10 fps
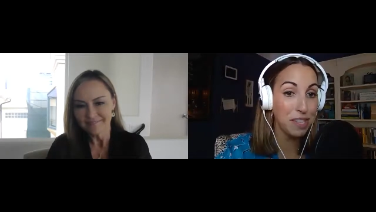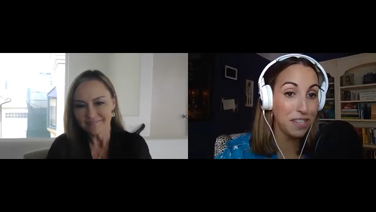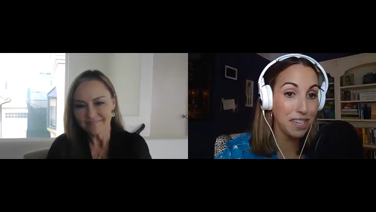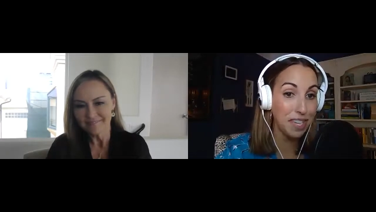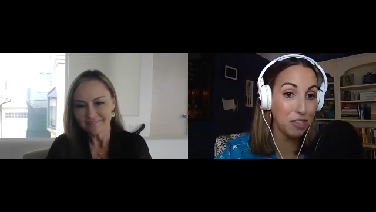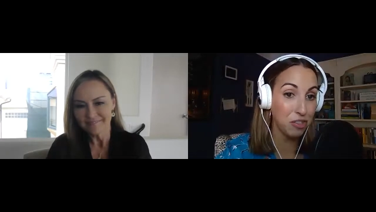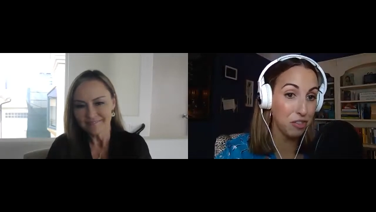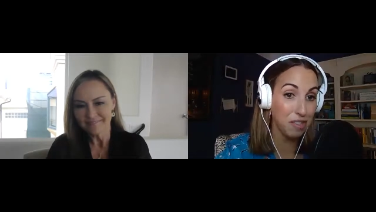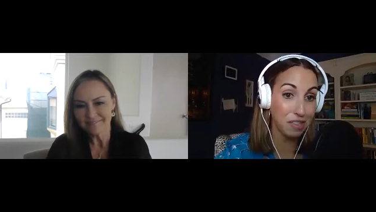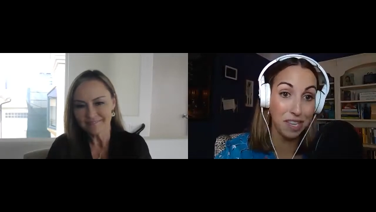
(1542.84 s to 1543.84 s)
Speaker 1: need your
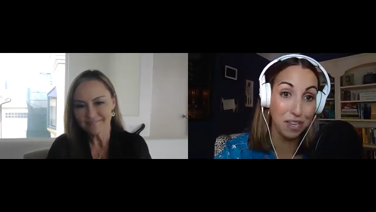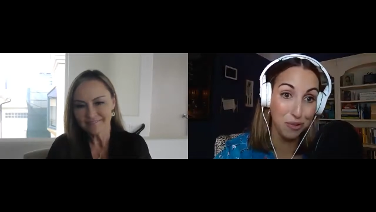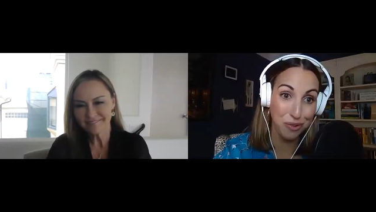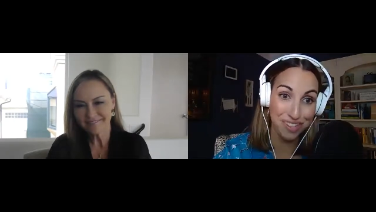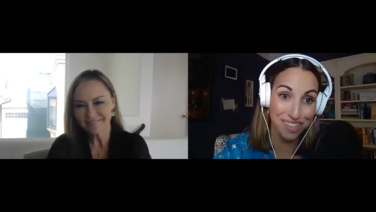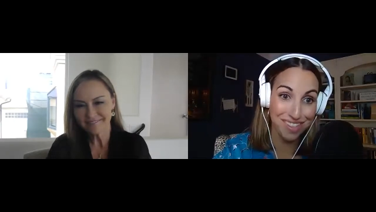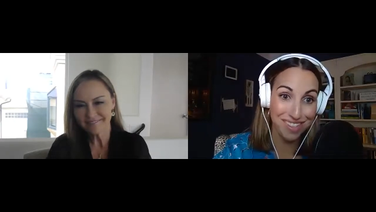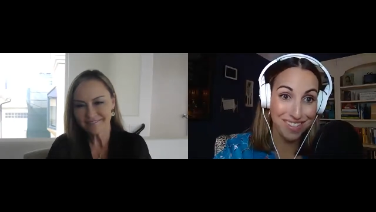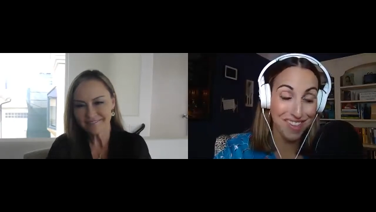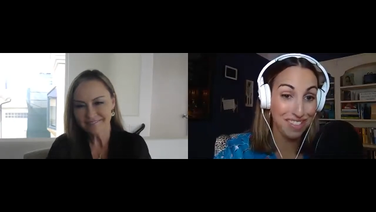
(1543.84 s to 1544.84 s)
S L A Y course.
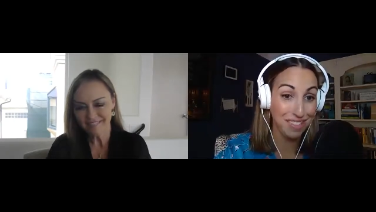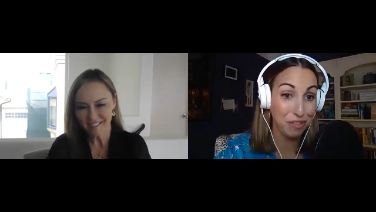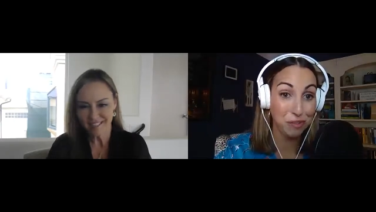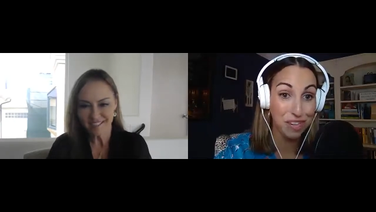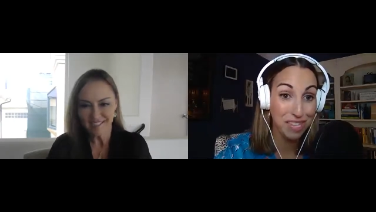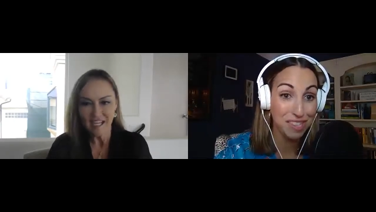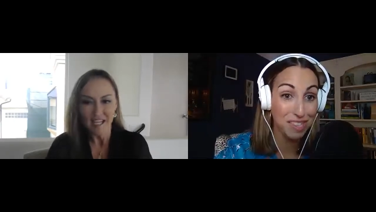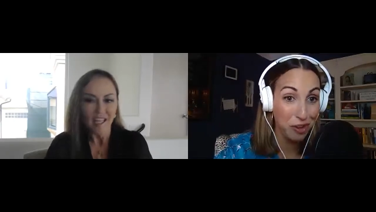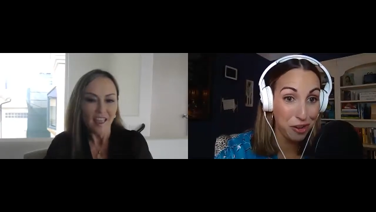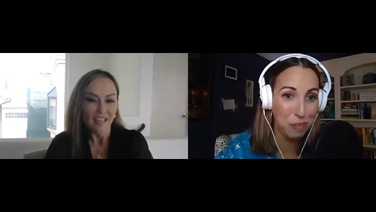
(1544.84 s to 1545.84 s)
And that's a great
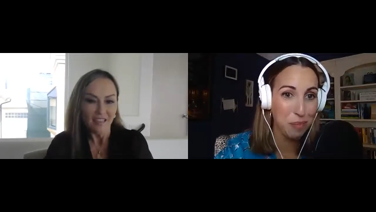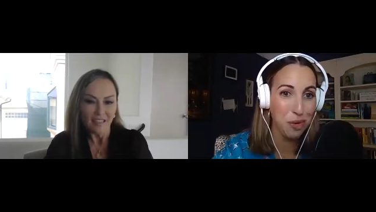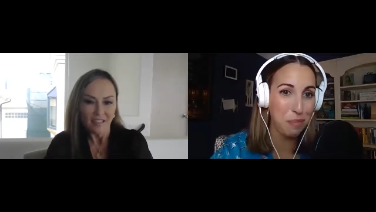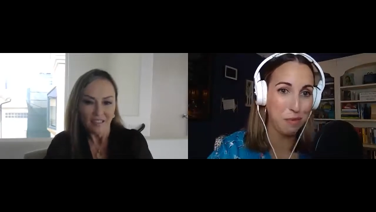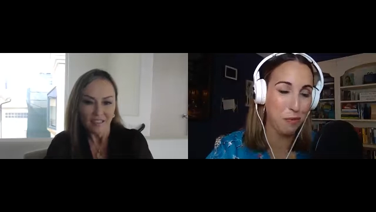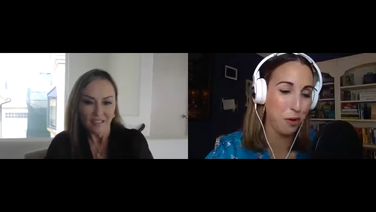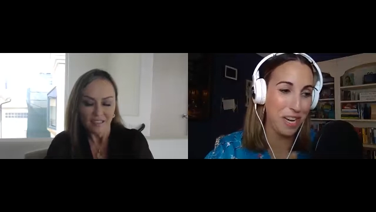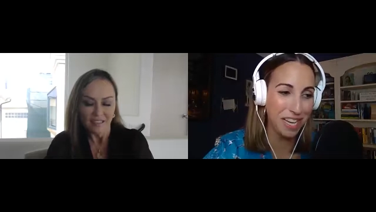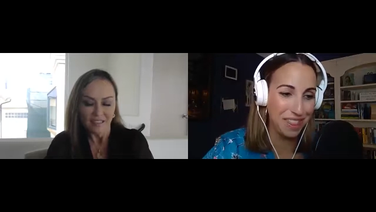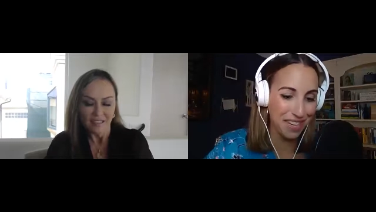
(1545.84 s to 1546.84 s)
starting point before
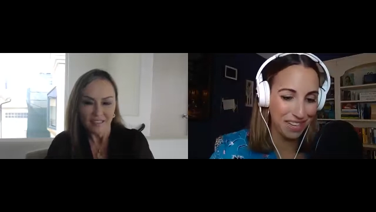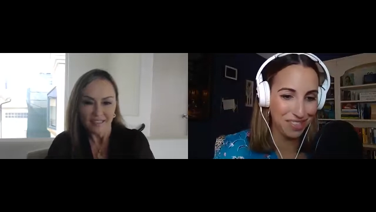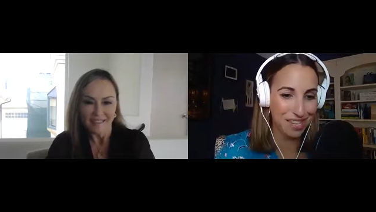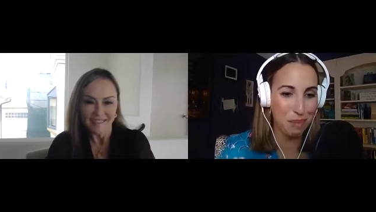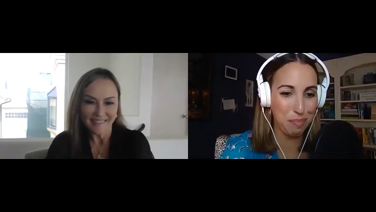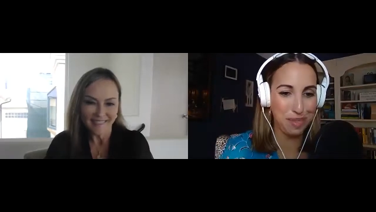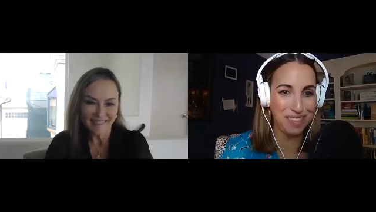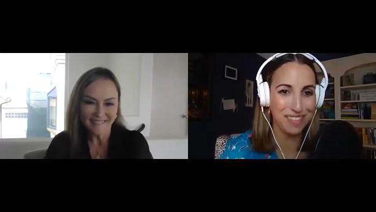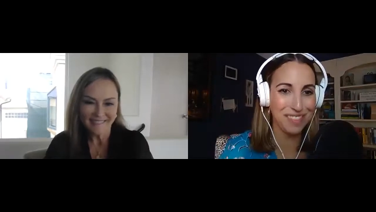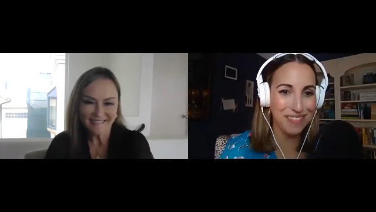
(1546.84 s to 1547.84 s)
anything else
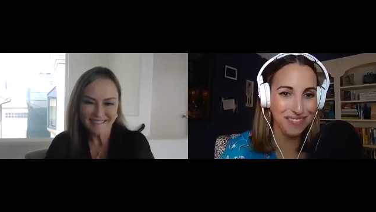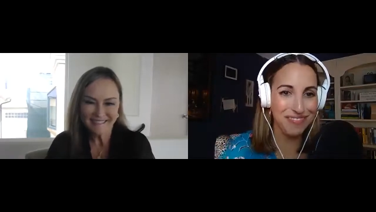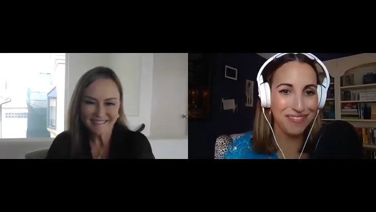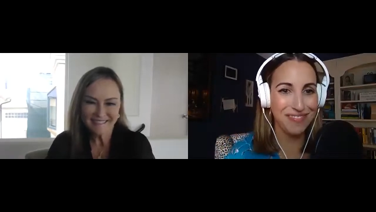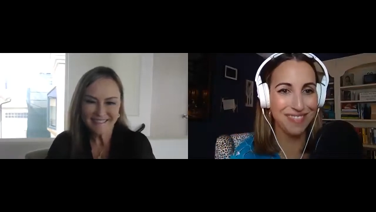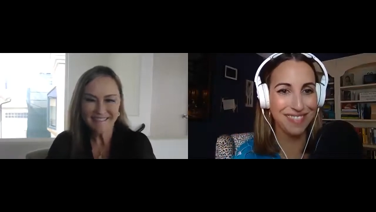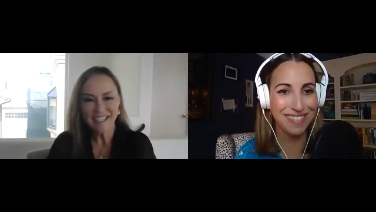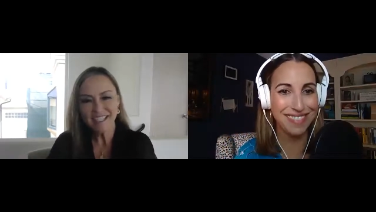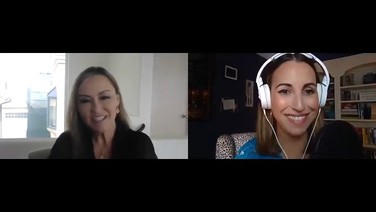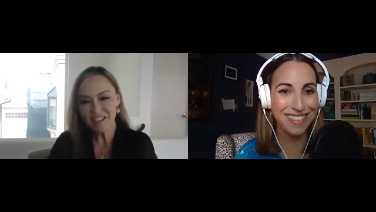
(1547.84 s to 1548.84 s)
happens.
Speaker 2: They
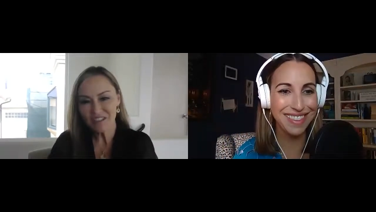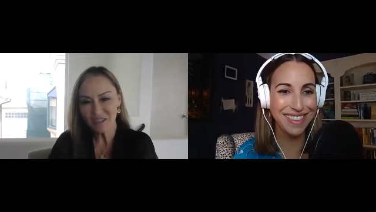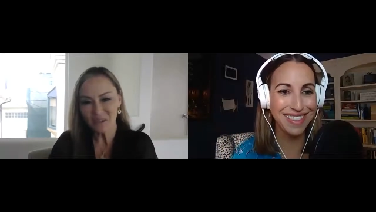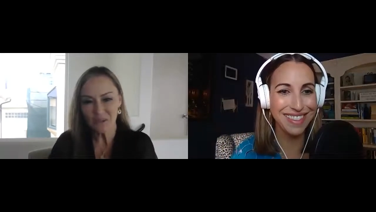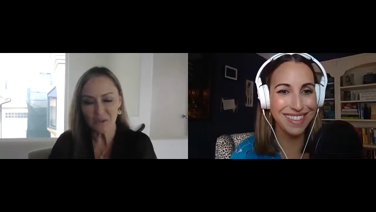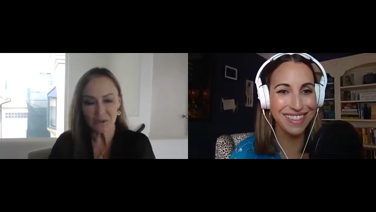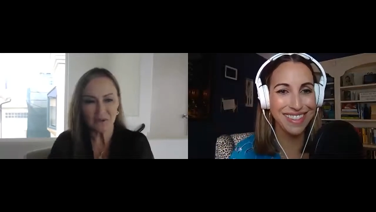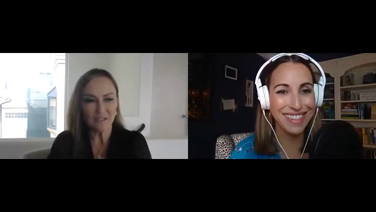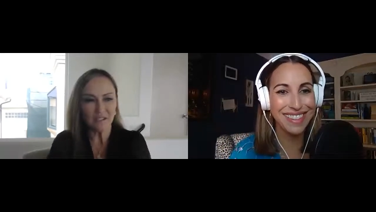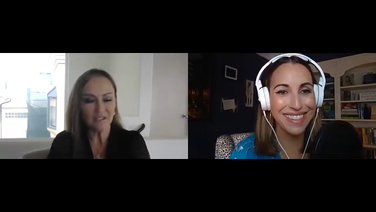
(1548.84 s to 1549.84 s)
do.
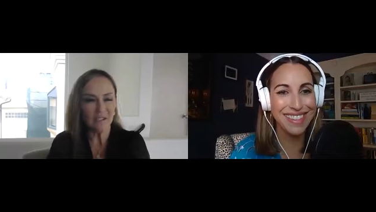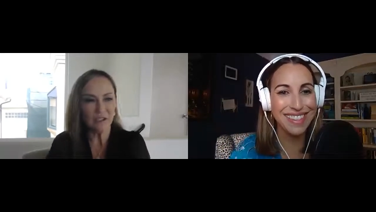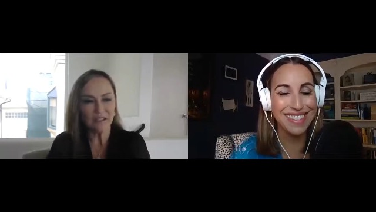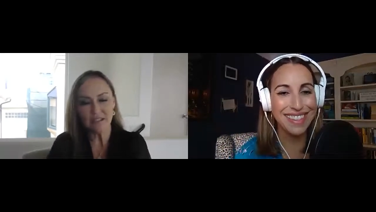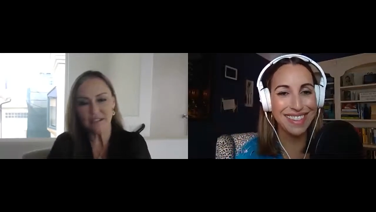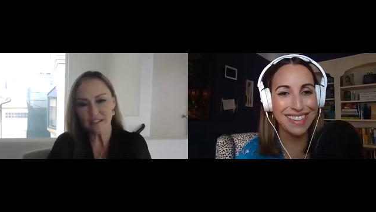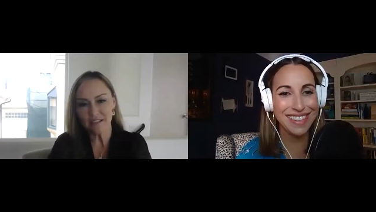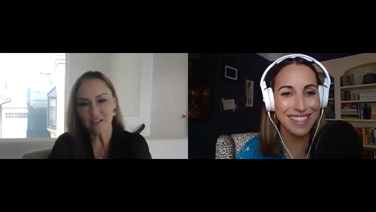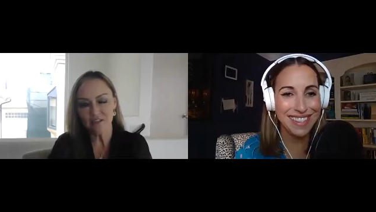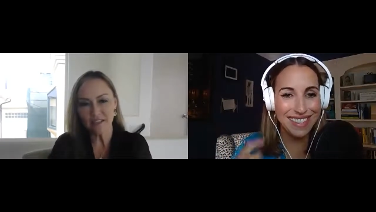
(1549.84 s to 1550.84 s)
Mm-hmm. Get, yeah,
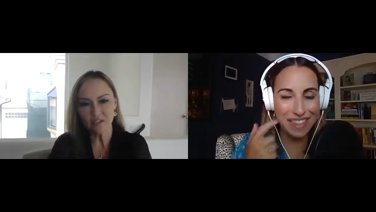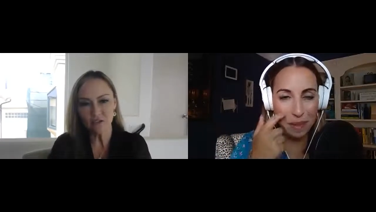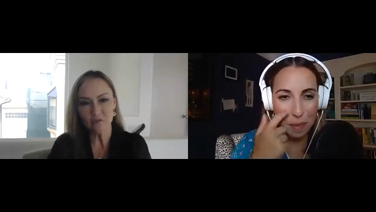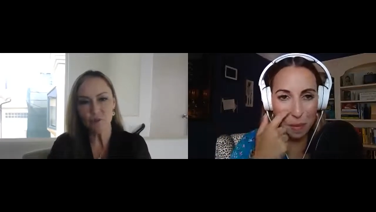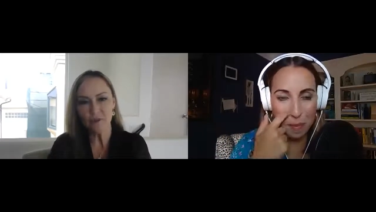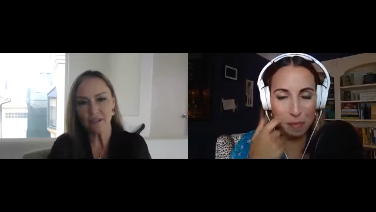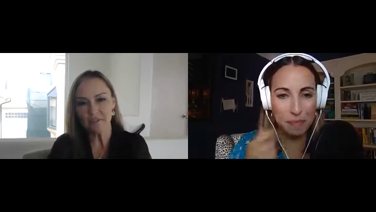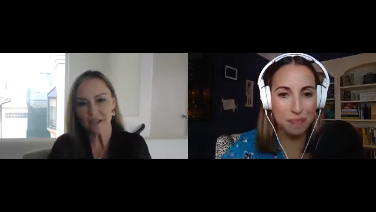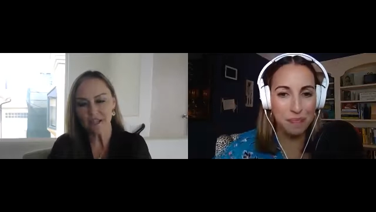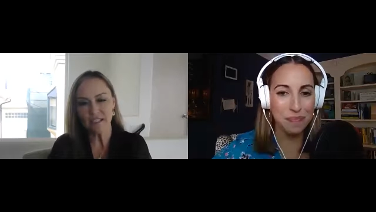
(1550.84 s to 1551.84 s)
and, and they can learn more about
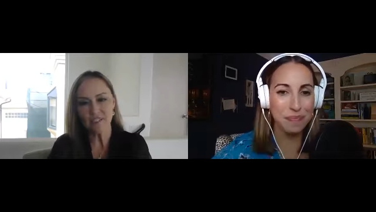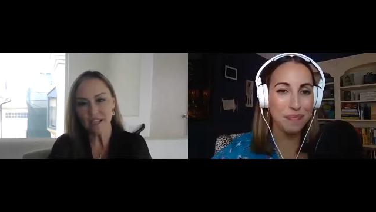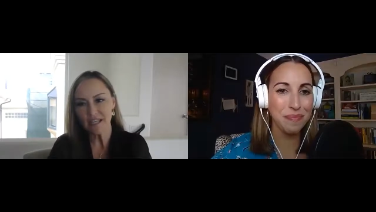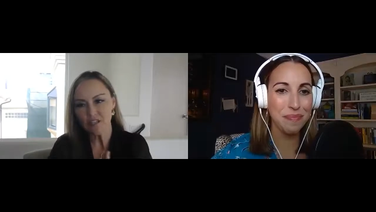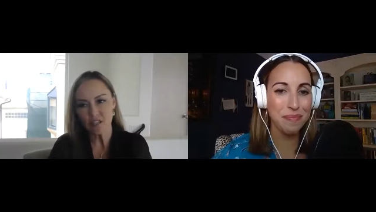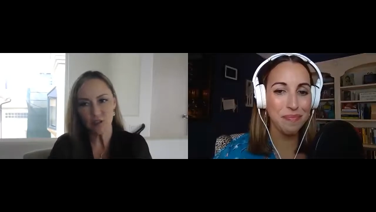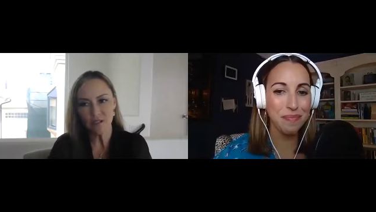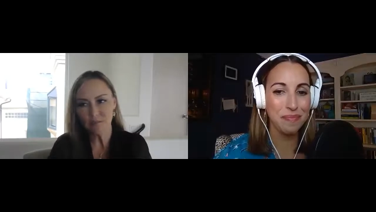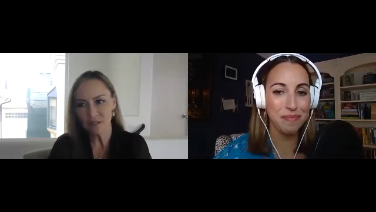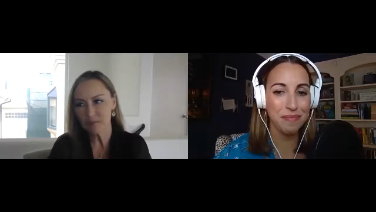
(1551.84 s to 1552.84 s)
that. It's actually all
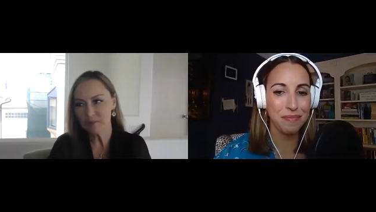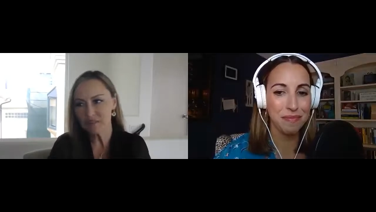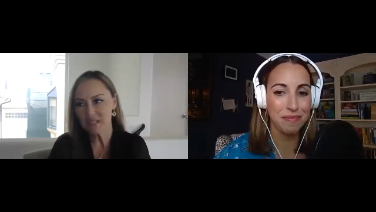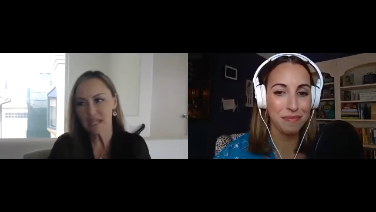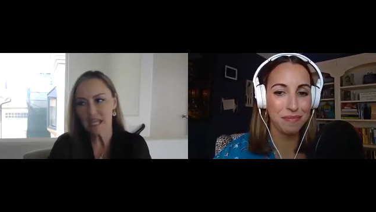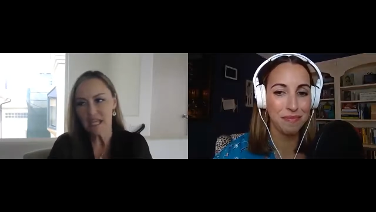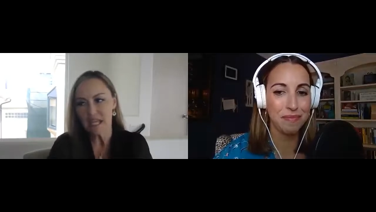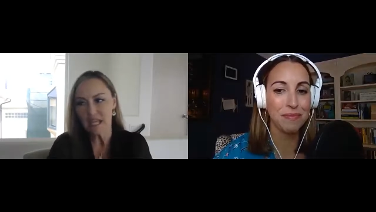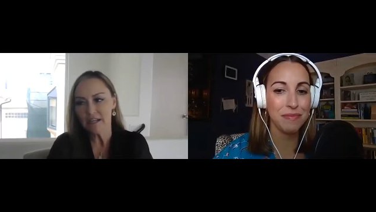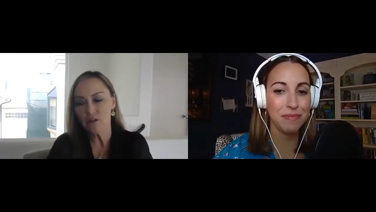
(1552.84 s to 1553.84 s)
on my website.
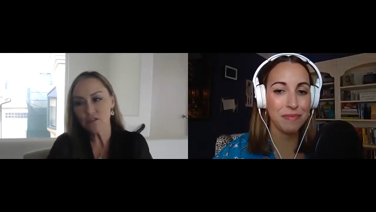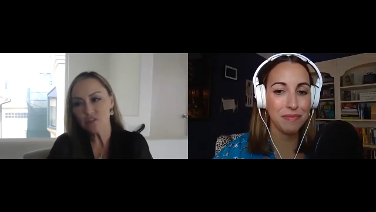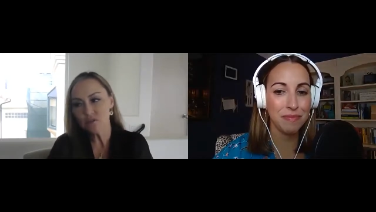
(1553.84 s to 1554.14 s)
And also,